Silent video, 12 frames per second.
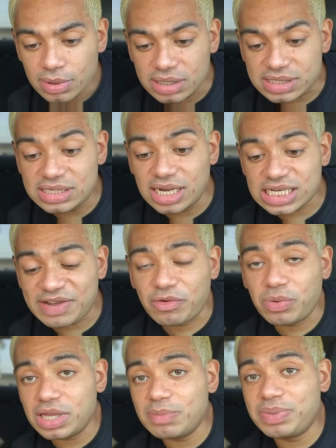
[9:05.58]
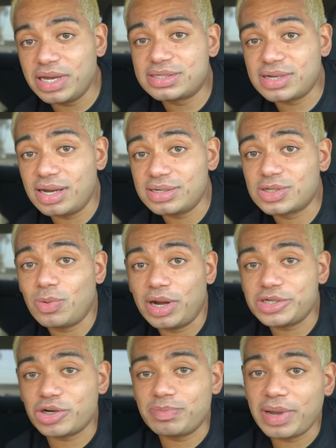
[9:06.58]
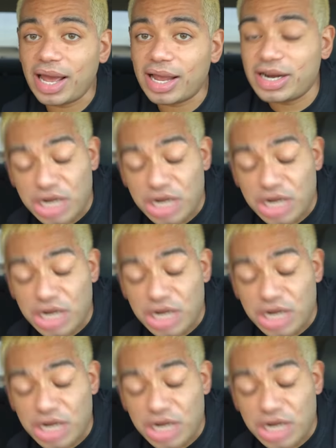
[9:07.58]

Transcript: Because he does have a really big tongue, so watch your back.